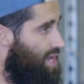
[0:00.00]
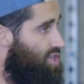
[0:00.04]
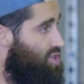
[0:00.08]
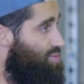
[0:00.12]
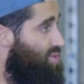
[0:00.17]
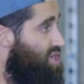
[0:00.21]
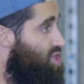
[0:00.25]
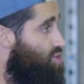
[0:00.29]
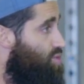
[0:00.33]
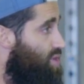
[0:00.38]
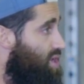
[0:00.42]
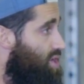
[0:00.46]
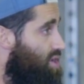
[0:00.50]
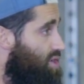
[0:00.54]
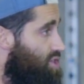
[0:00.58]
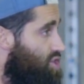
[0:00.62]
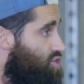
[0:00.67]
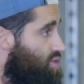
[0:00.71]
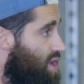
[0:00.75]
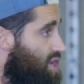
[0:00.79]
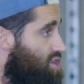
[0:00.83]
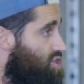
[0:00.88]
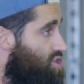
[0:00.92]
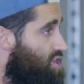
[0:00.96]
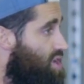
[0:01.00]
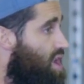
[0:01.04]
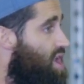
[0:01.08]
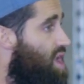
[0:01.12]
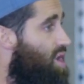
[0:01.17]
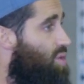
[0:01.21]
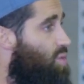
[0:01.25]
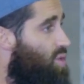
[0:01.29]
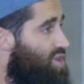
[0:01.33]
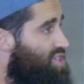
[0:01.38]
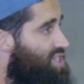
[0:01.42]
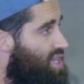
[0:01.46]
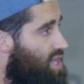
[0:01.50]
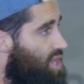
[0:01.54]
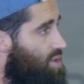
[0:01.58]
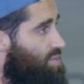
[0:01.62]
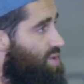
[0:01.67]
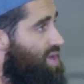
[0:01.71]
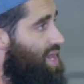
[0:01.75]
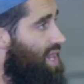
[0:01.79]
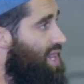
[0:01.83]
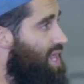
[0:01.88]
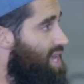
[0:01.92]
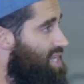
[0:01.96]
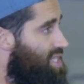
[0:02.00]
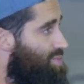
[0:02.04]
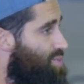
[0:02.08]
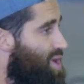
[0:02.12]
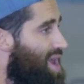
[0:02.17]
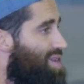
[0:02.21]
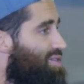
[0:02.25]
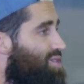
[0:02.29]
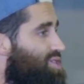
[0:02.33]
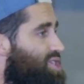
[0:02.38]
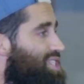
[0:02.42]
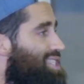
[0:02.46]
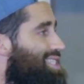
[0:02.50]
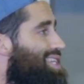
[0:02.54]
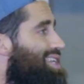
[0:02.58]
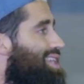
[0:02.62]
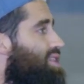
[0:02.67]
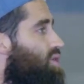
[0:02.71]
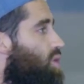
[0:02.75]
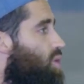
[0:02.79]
isometric contraction was a little bit less, but I was still